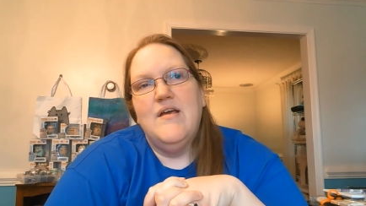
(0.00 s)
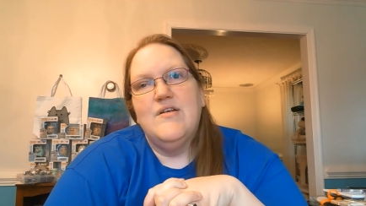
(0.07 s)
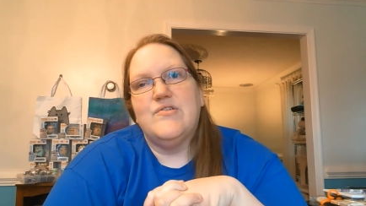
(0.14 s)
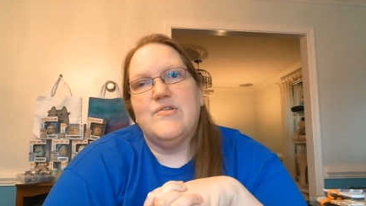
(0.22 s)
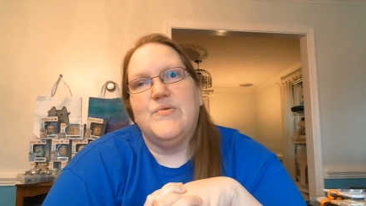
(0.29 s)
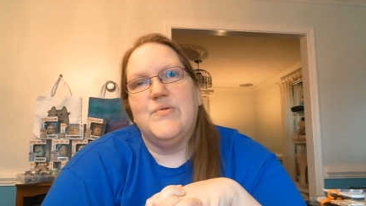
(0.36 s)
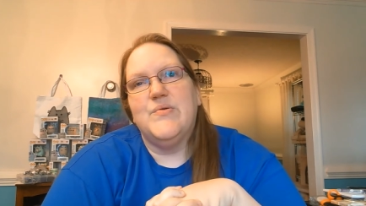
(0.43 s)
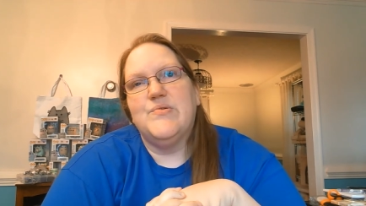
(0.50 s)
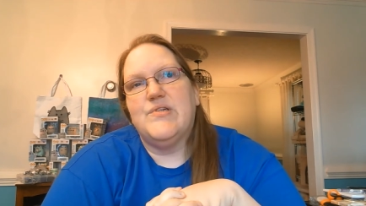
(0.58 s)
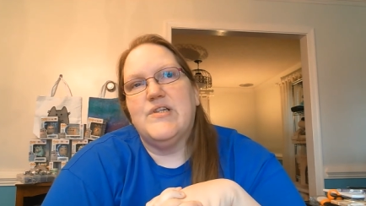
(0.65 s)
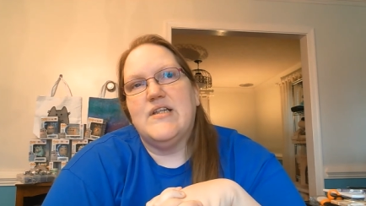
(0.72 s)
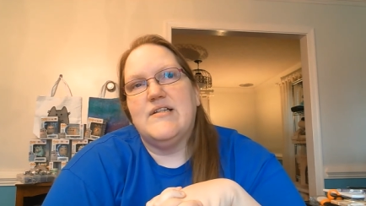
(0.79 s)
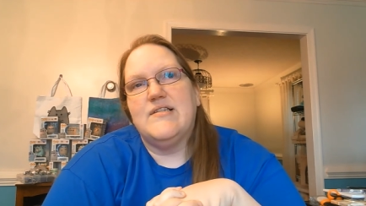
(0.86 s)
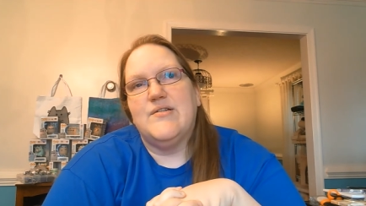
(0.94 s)
So those are the
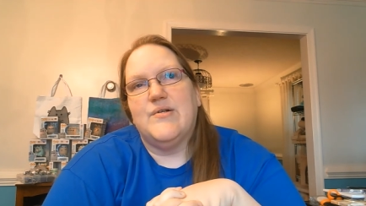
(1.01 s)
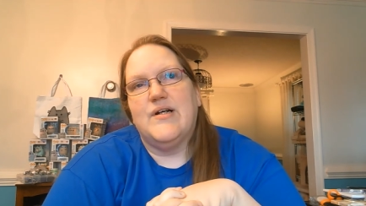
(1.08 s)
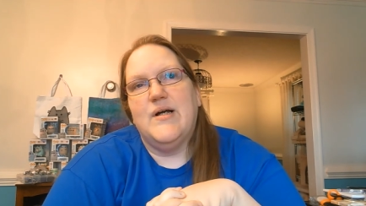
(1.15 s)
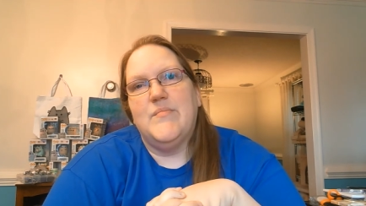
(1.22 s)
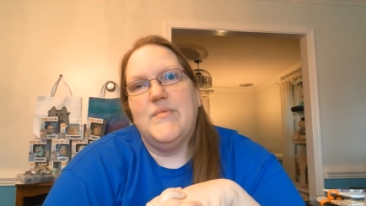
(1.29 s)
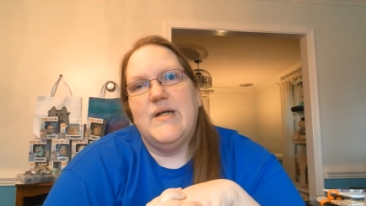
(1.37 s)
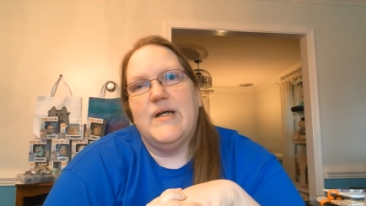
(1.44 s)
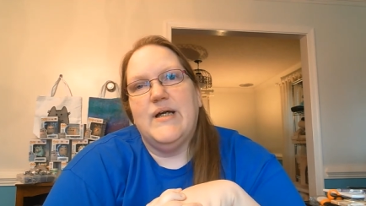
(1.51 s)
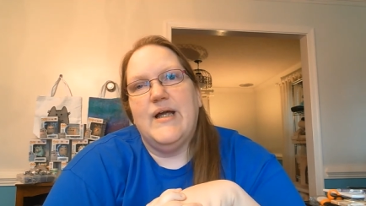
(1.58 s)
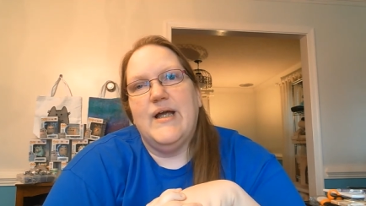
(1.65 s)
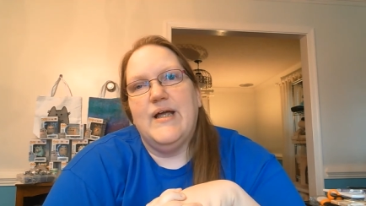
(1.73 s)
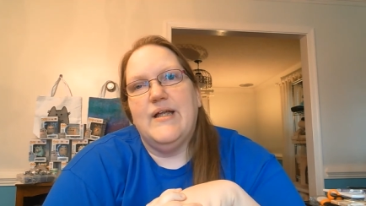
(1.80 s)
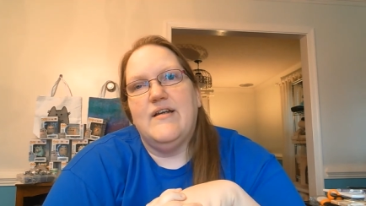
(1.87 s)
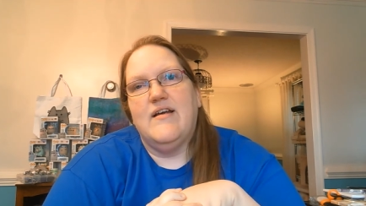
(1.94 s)
things that are coming,
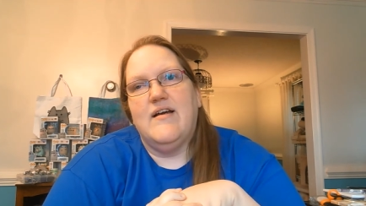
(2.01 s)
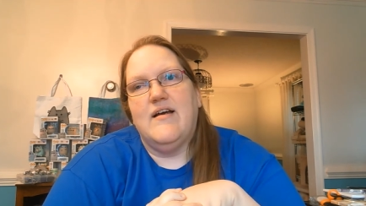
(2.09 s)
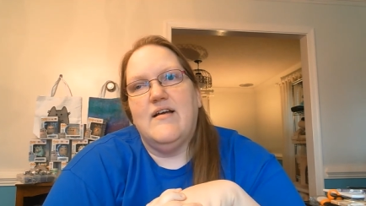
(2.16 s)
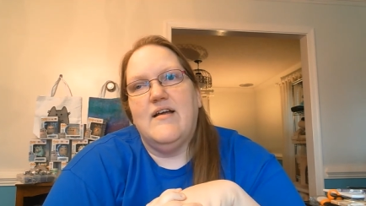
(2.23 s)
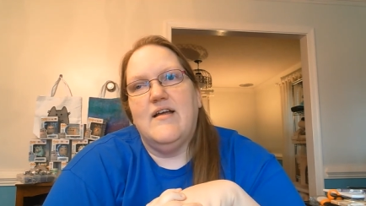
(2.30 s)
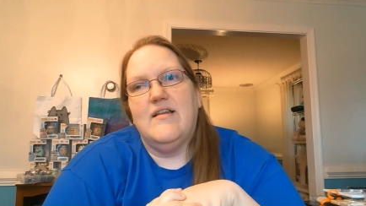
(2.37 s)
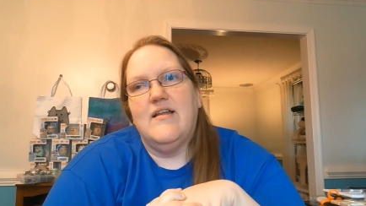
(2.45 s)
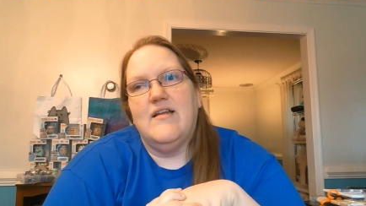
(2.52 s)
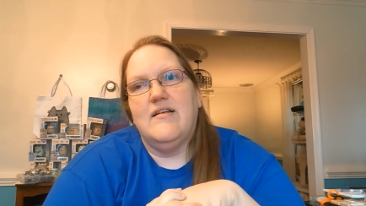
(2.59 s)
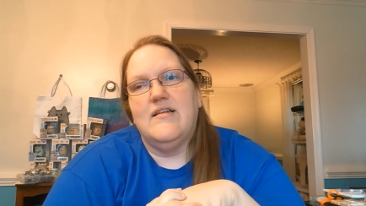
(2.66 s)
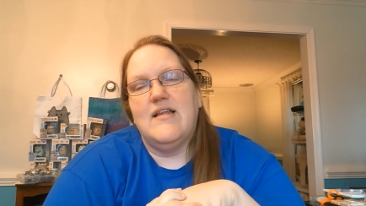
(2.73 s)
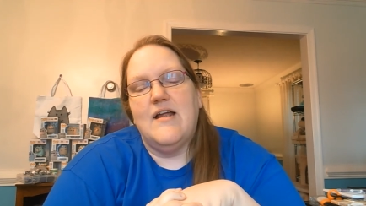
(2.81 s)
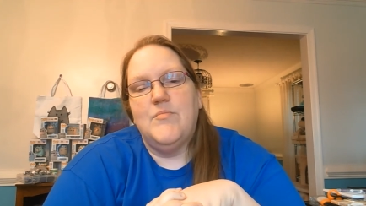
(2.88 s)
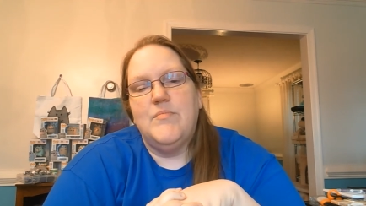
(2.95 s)
and uh, and then
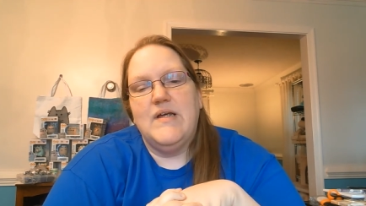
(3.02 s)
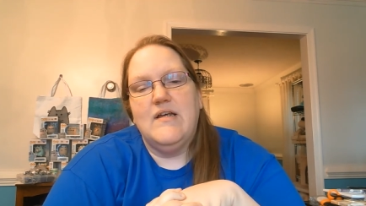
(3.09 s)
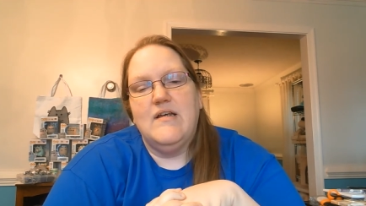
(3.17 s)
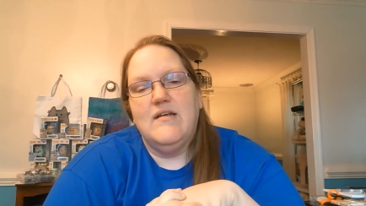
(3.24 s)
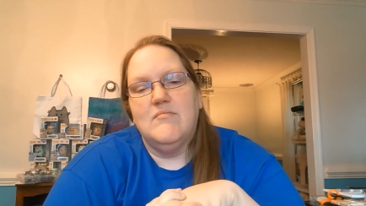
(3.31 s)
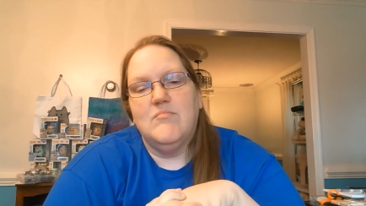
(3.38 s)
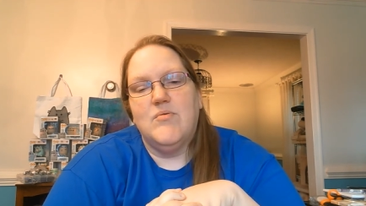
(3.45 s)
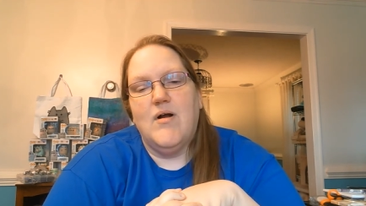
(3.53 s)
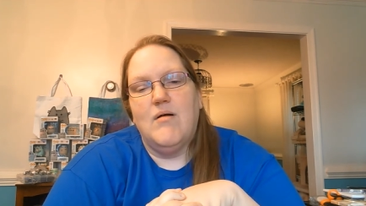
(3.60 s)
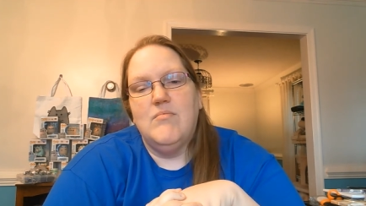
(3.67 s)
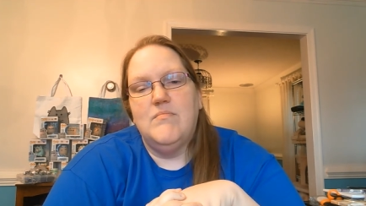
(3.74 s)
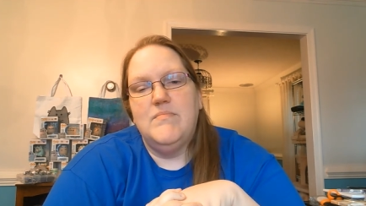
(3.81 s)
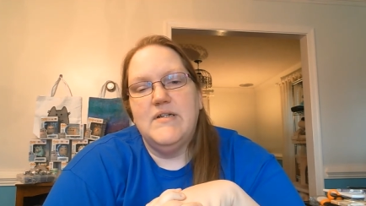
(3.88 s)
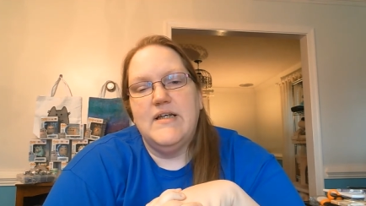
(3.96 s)
that'll be
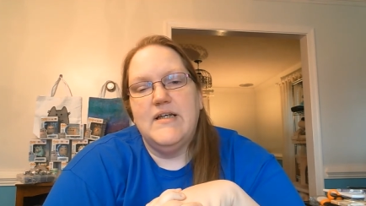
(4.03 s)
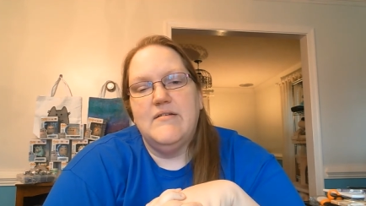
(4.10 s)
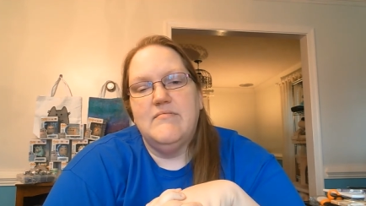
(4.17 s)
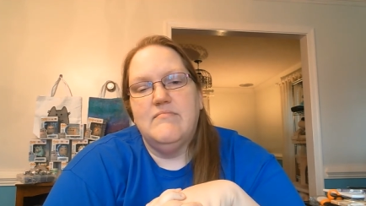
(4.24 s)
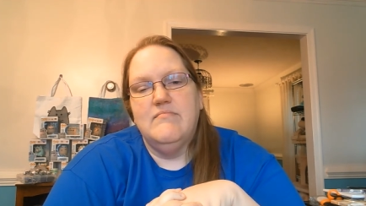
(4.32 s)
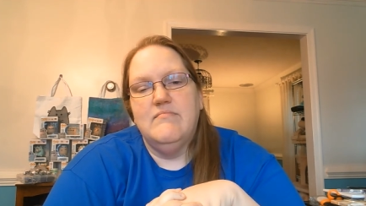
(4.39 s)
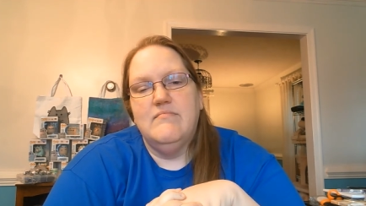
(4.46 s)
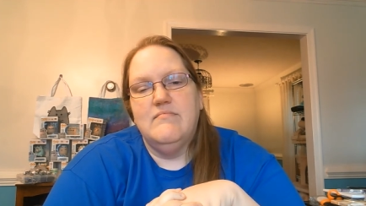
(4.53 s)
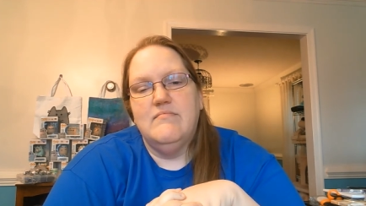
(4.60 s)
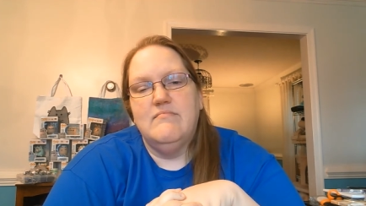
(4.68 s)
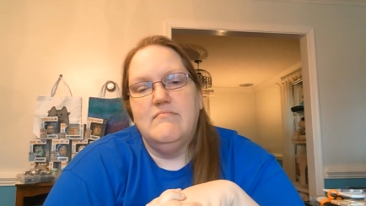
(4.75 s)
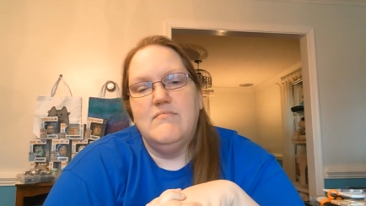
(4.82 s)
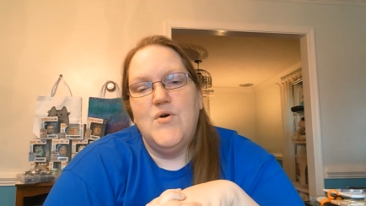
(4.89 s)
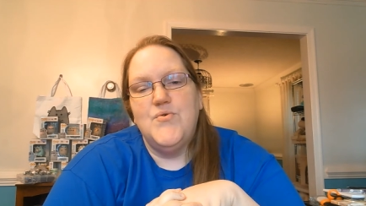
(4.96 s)
probably
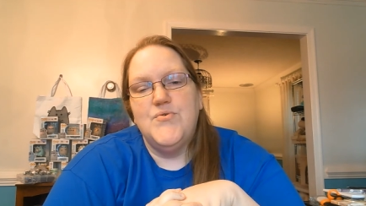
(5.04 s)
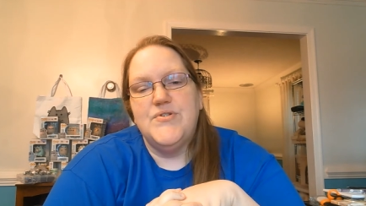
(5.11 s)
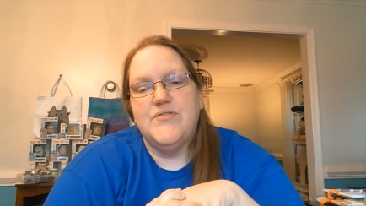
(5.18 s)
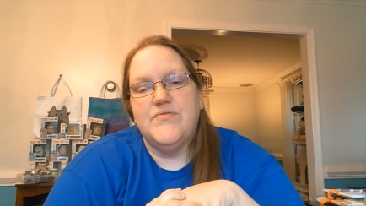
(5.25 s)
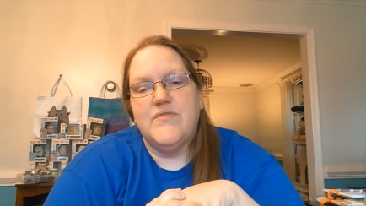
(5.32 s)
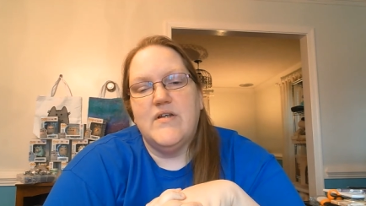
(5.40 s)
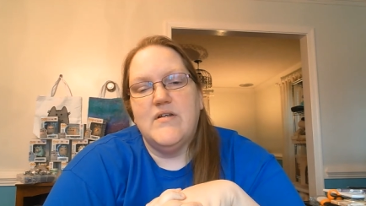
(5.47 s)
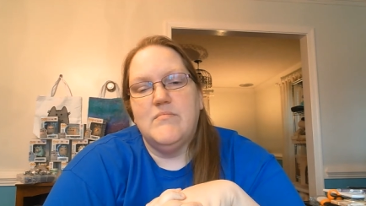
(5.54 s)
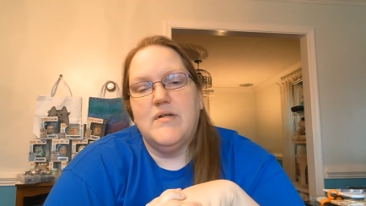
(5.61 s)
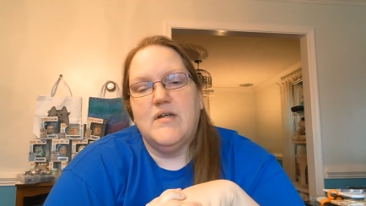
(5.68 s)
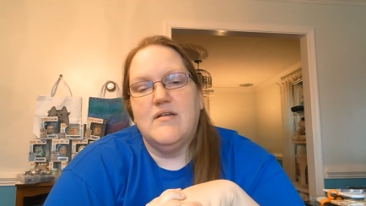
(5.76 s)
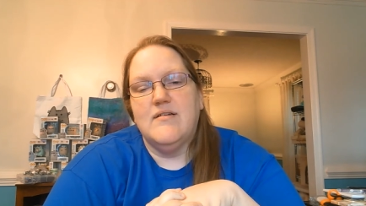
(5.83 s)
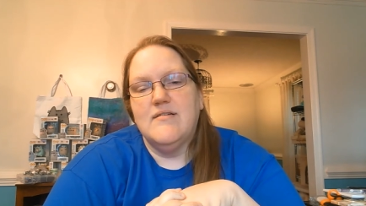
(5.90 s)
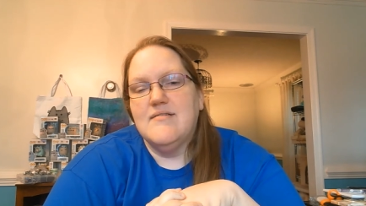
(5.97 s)
most of it
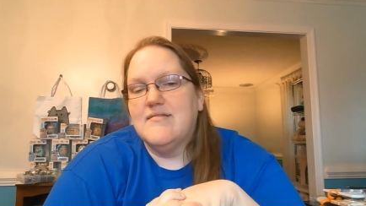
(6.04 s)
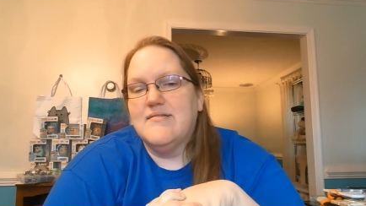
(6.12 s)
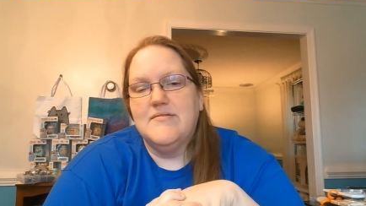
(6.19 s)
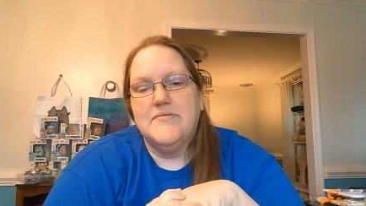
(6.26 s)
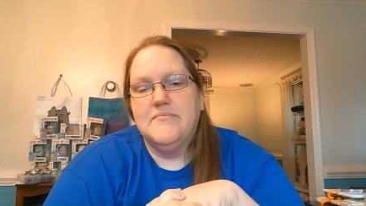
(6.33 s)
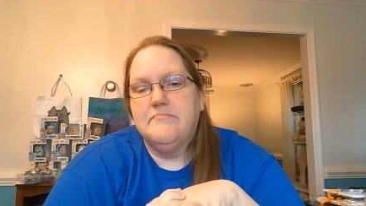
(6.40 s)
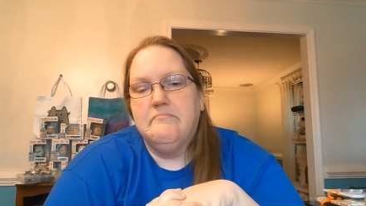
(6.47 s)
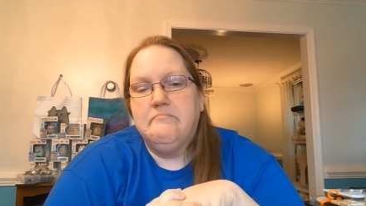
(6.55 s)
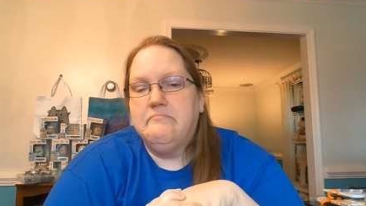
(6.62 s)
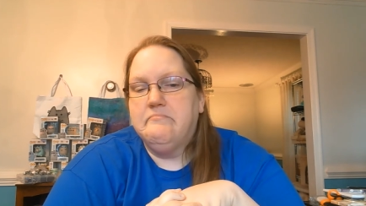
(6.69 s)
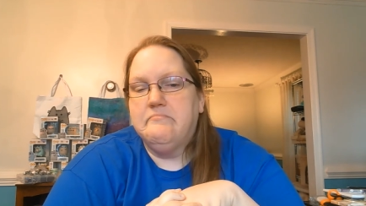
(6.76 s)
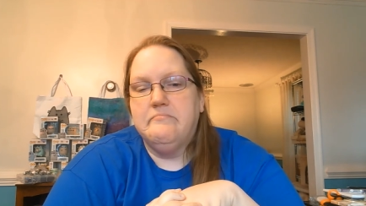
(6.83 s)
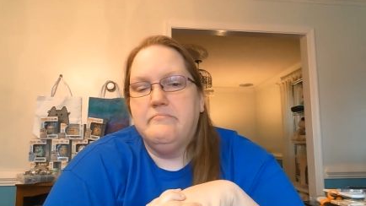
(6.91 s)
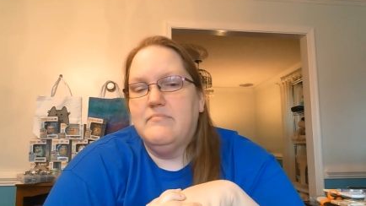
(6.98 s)
because
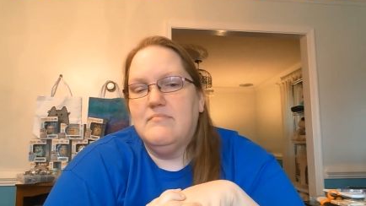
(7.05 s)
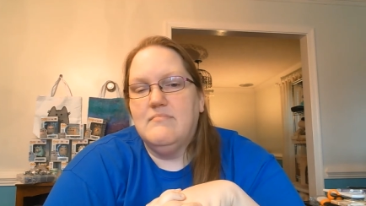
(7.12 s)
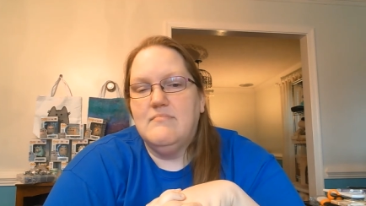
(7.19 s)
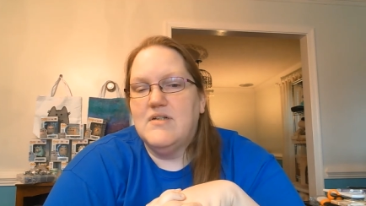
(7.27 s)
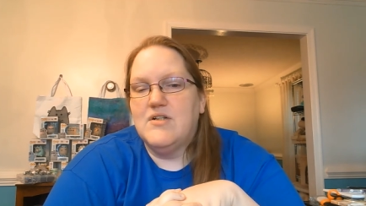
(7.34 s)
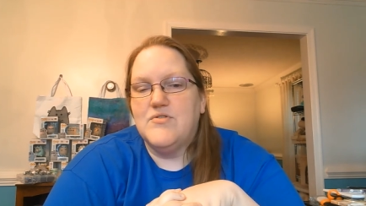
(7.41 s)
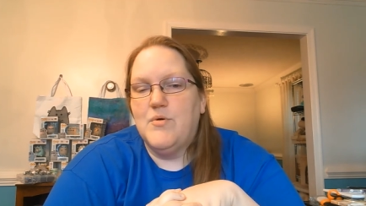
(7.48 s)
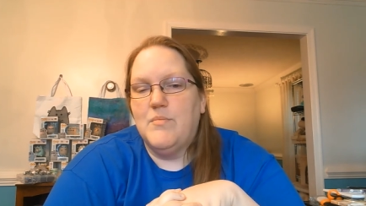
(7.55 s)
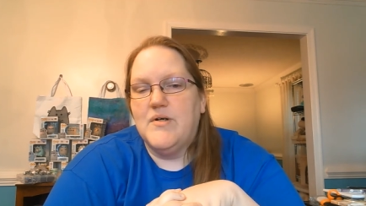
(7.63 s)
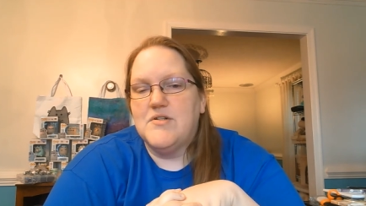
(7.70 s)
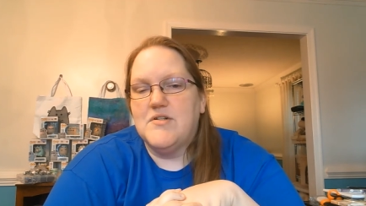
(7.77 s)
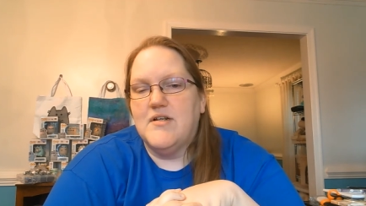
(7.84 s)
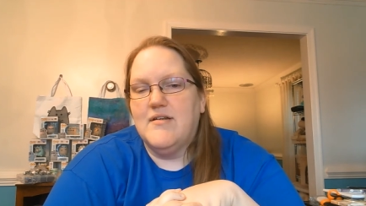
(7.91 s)
there's no budget